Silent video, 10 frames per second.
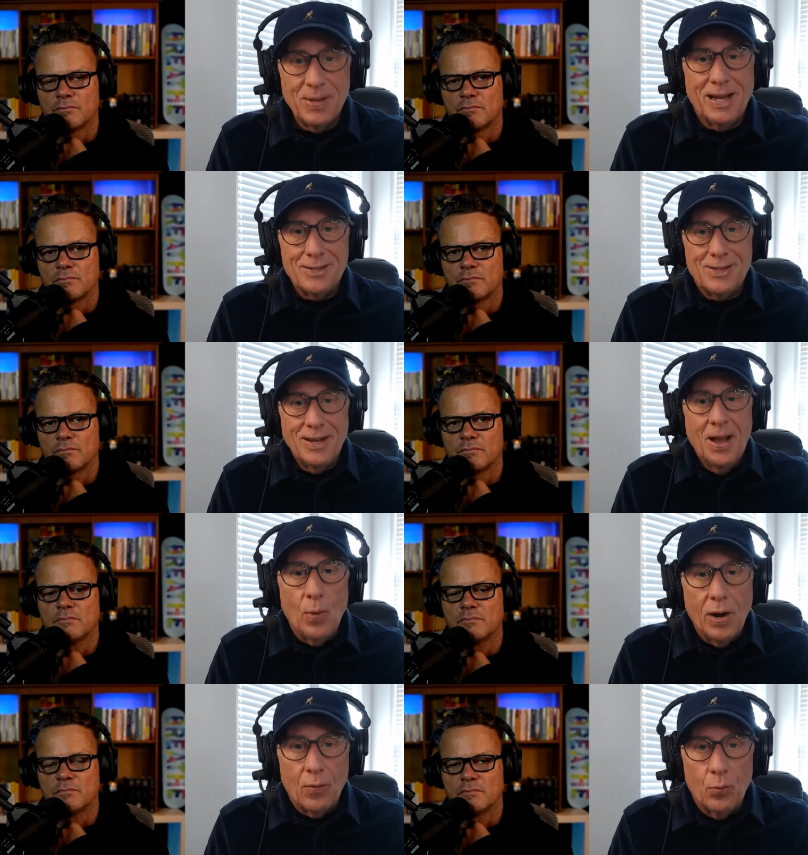Speaker 1: because
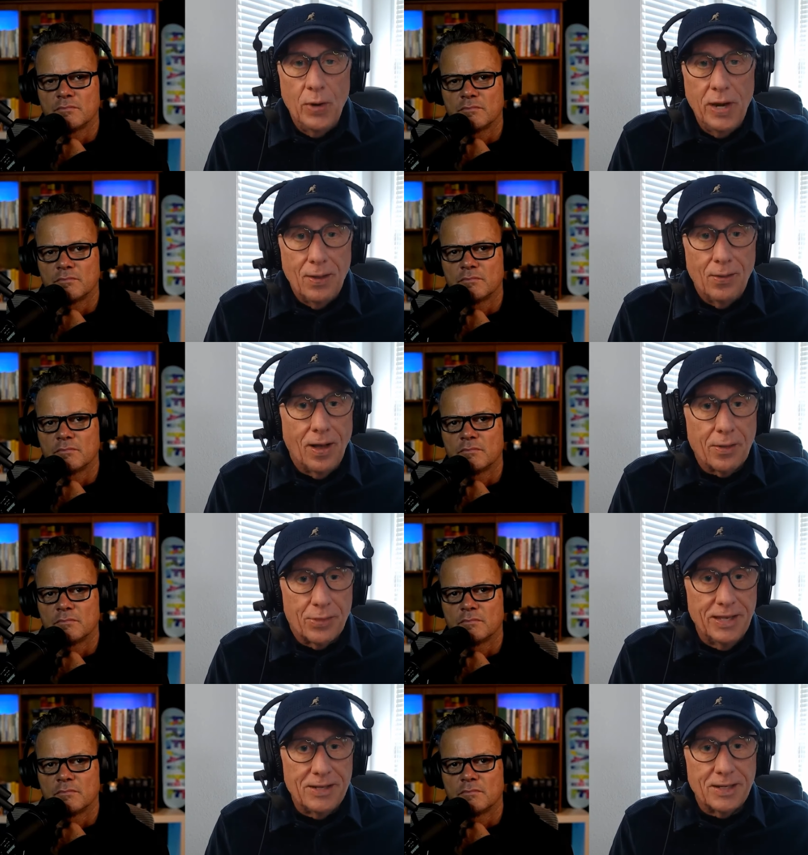where real
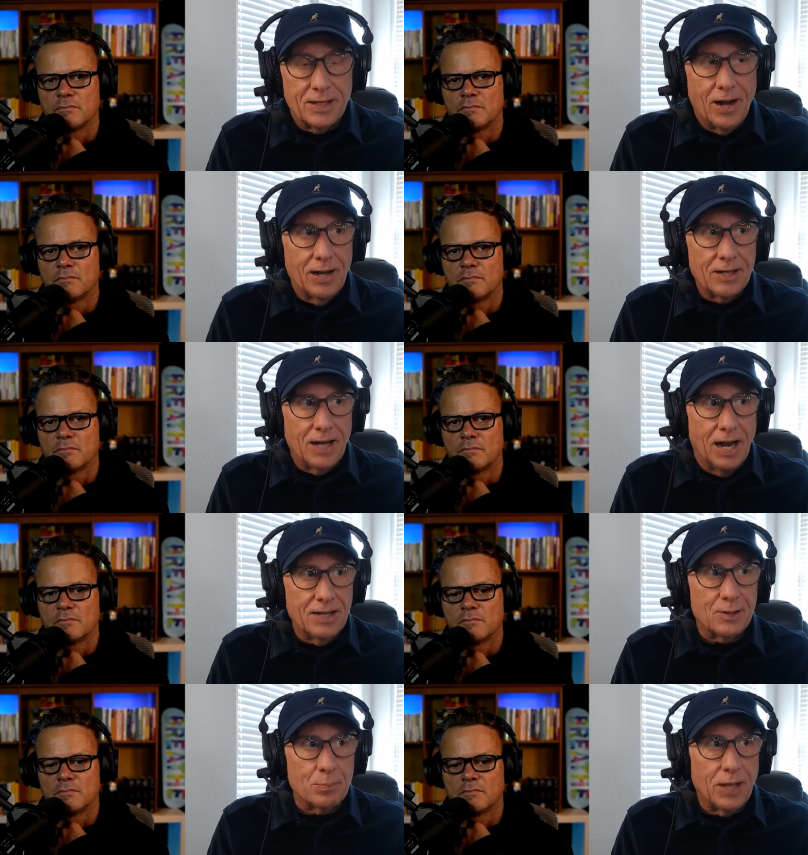authentic
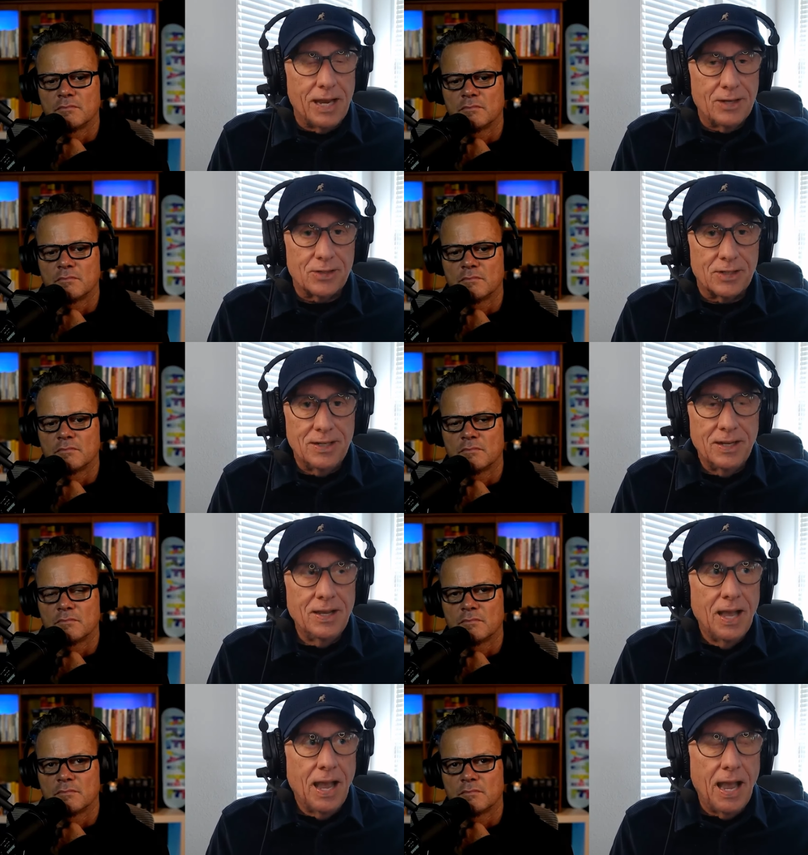contemplation
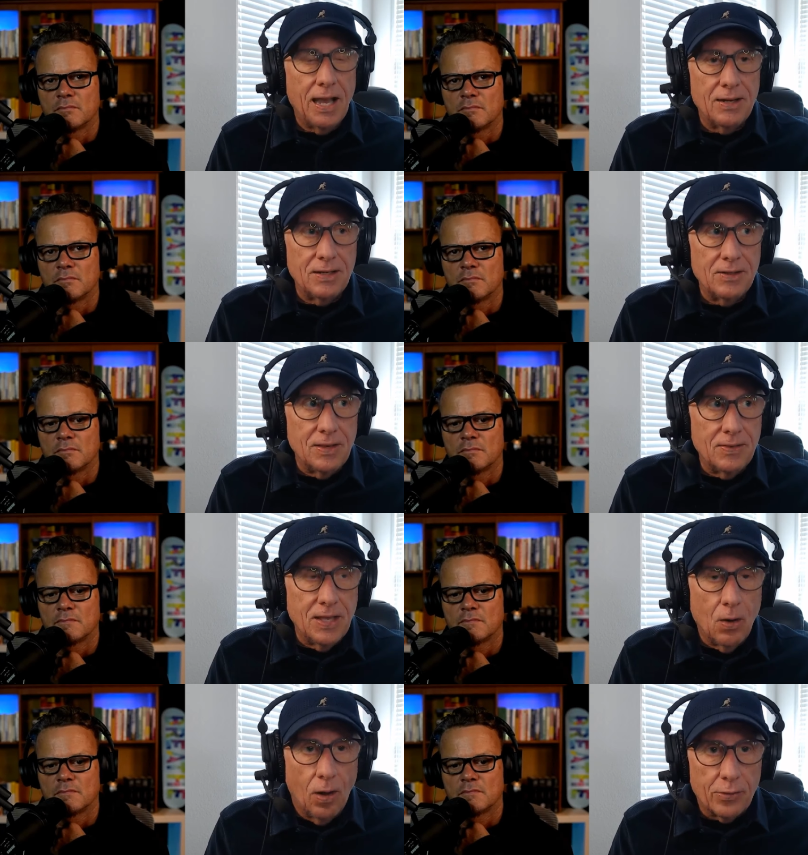and
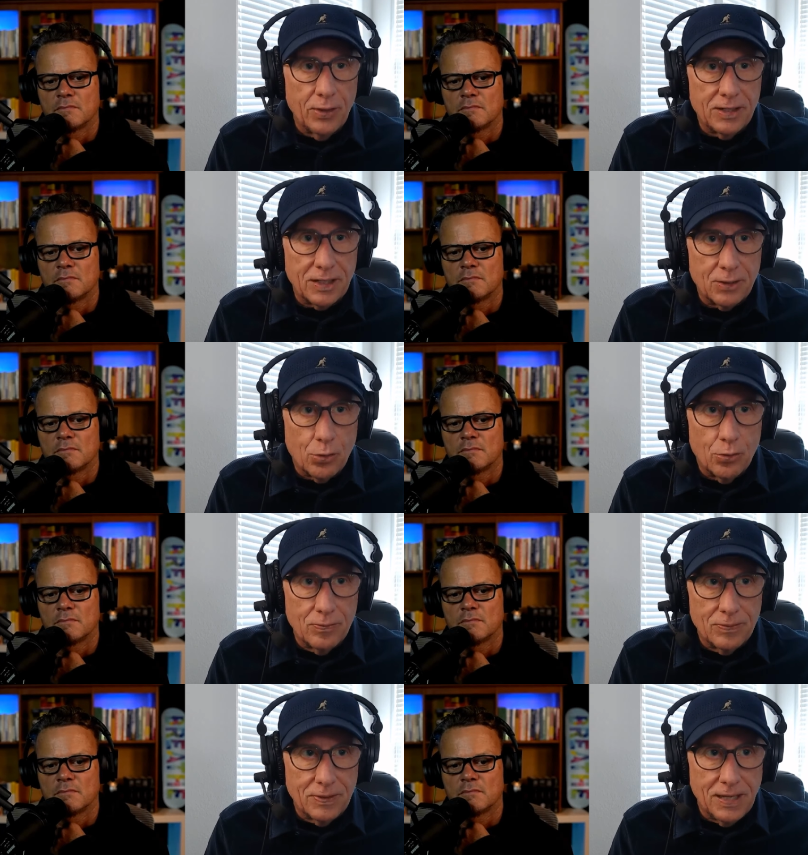then authentic
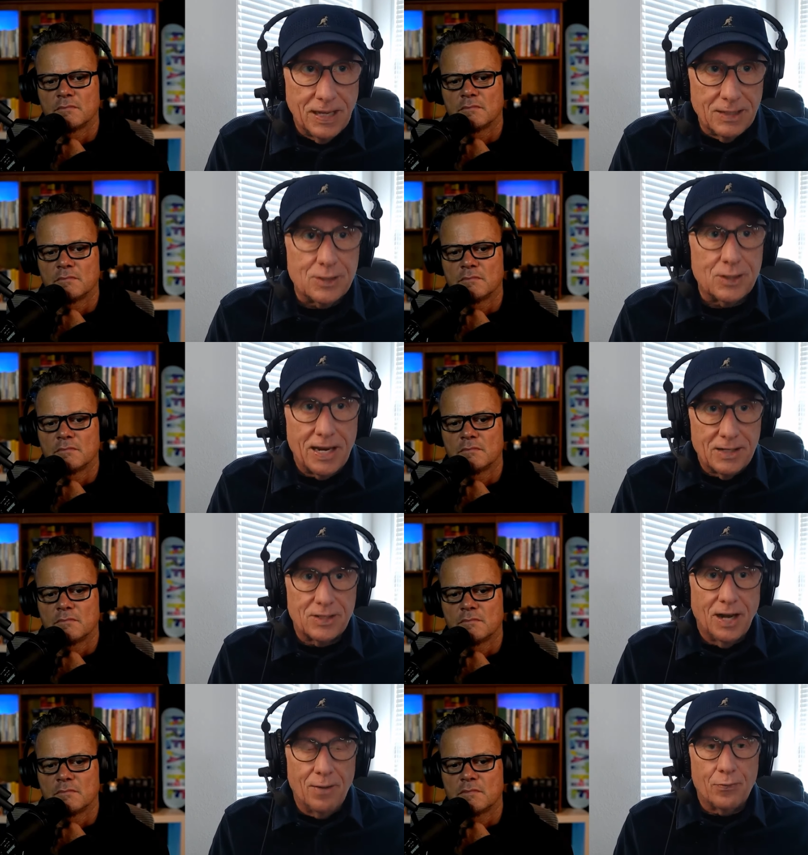insights
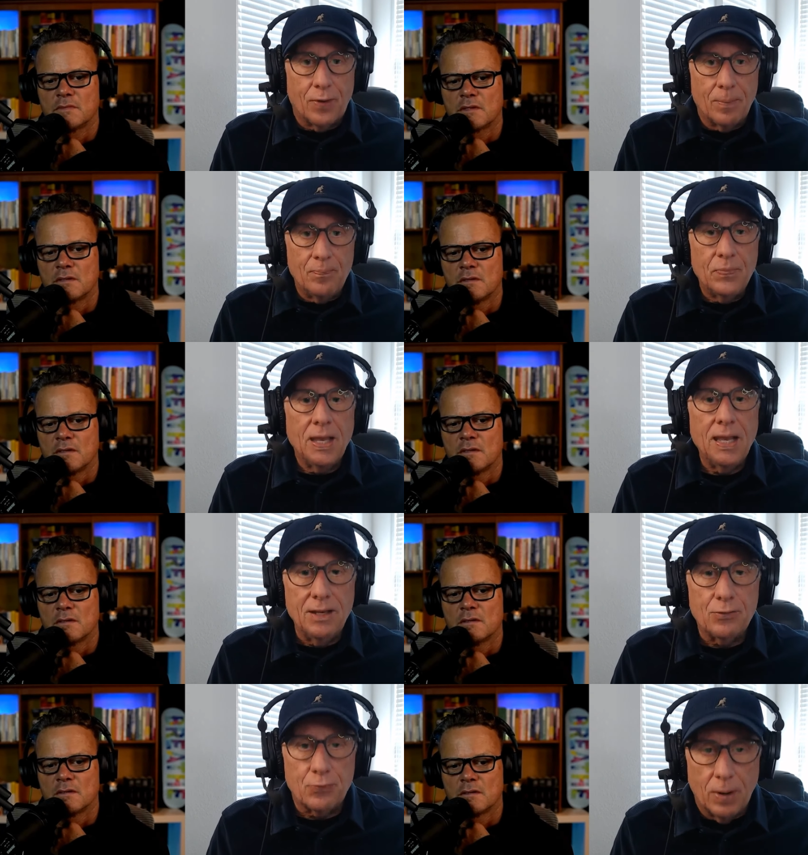come from
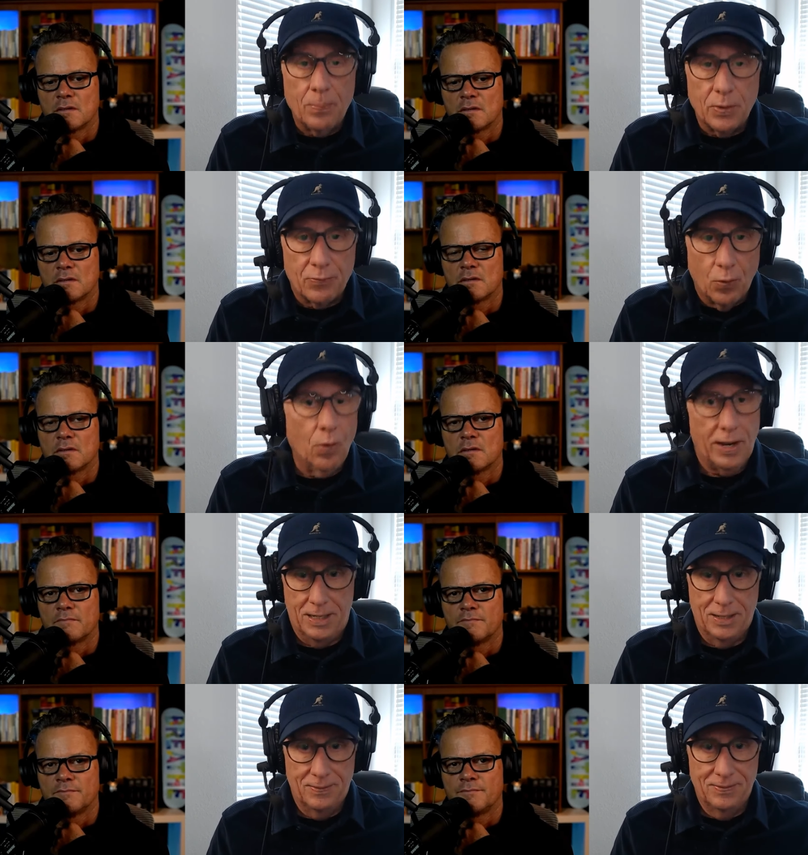is from the void.